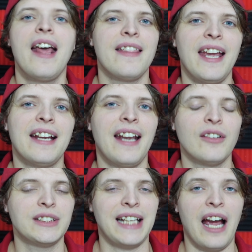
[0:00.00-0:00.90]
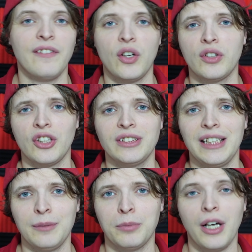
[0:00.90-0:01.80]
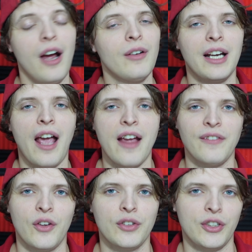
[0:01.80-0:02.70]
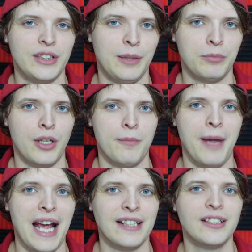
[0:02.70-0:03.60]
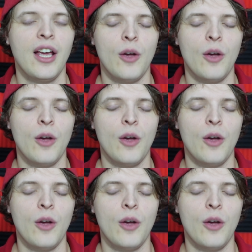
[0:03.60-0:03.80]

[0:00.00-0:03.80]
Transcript: They announced the iPhone thirteen Pro and iPhone thirteen Pro Max